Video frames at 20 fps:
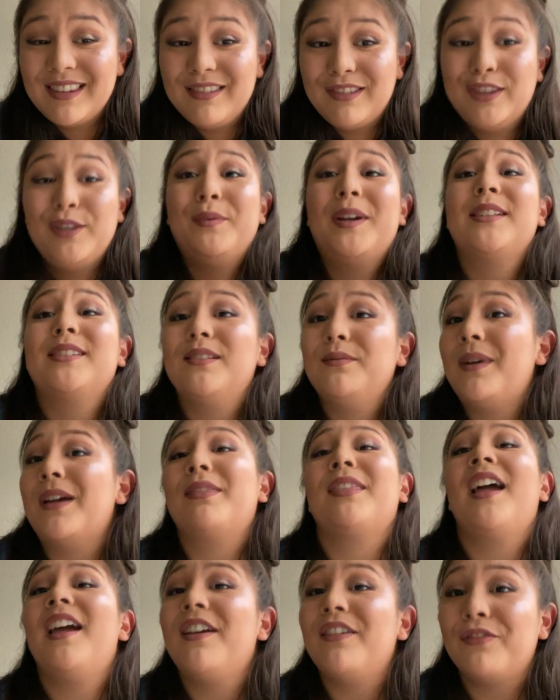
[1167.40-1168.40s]
the rest of my
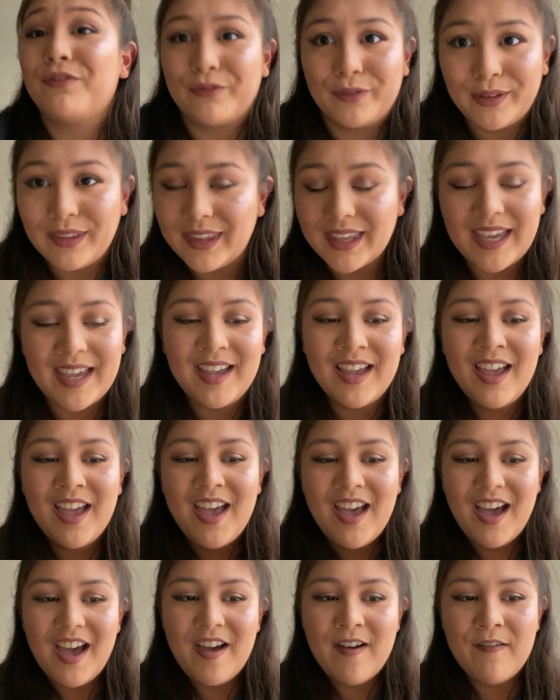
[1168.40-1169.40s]
life, really,
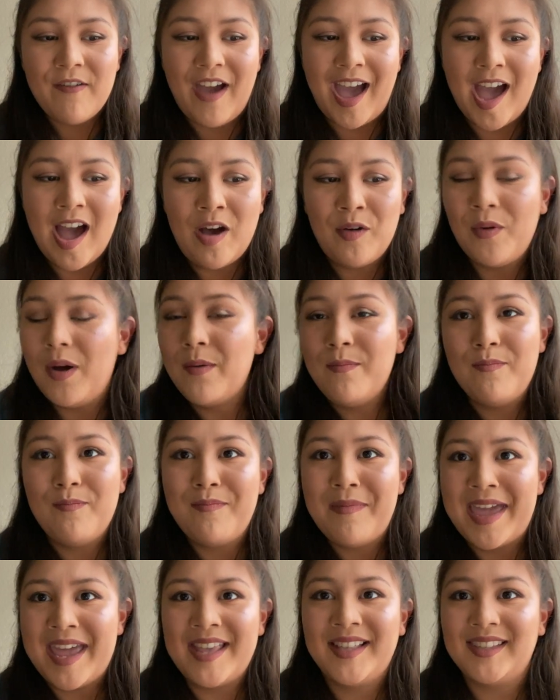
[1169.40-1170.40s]
of how
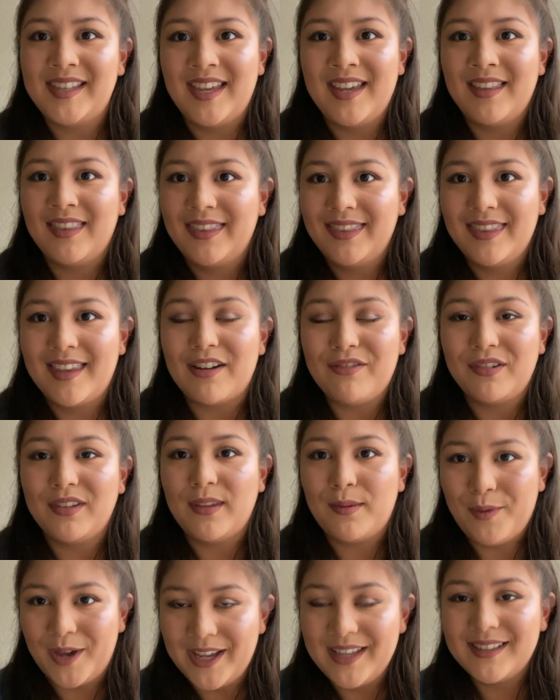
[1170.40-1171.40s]
amazing that
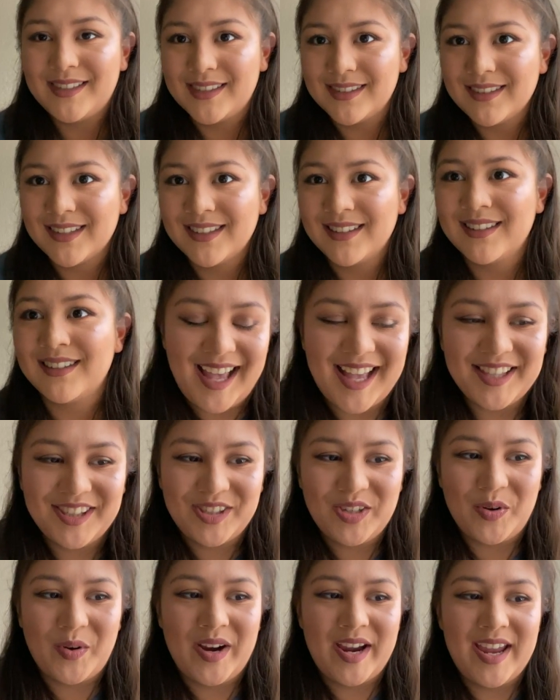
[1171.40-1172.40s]
really was.
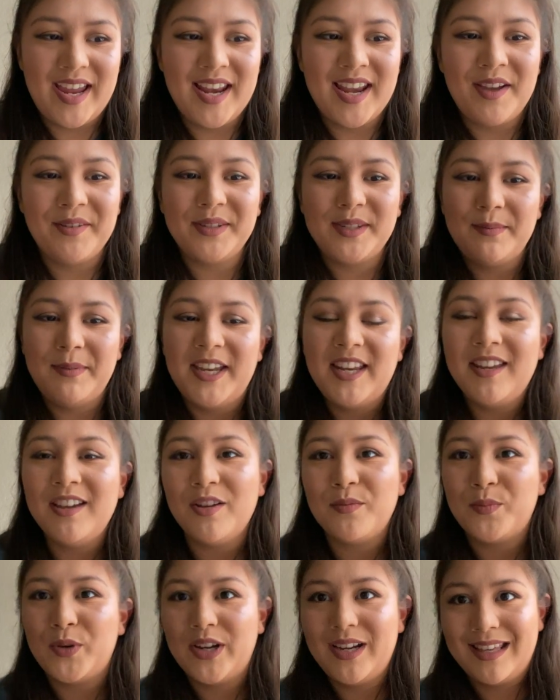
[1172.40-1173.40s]
Last story, and I was
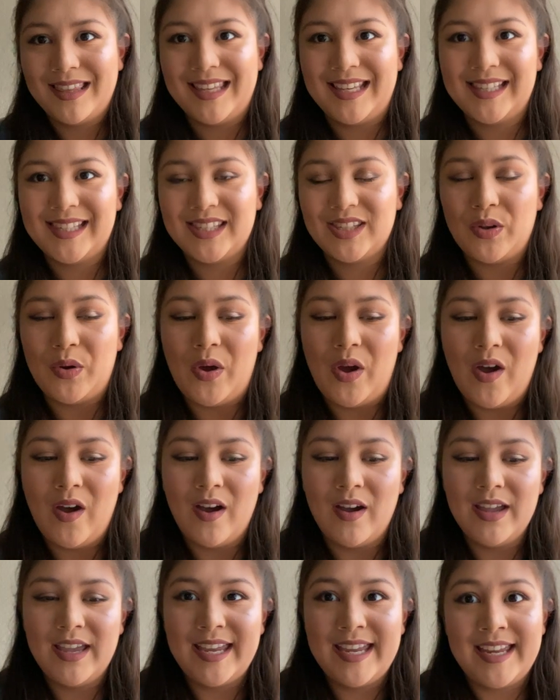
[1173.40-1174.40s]
debating on putting this
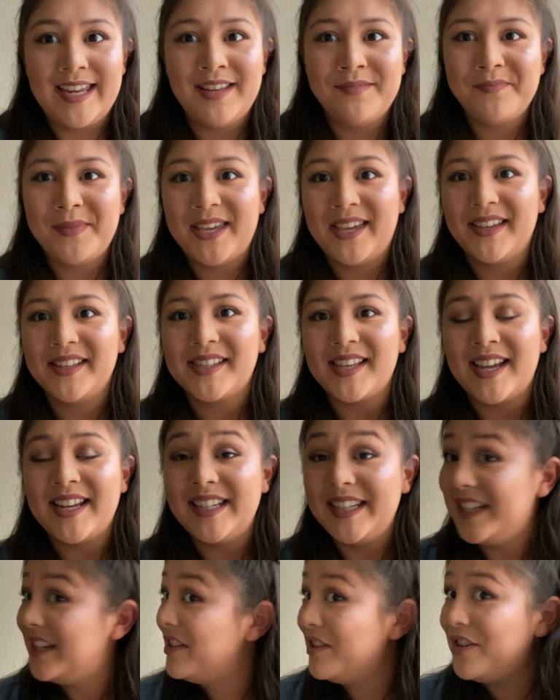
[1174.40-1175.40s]
in because I
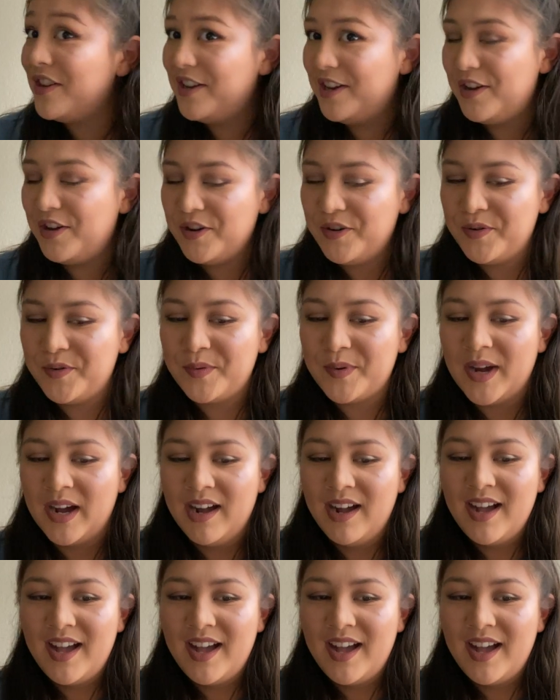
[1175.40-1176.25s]
didn't know,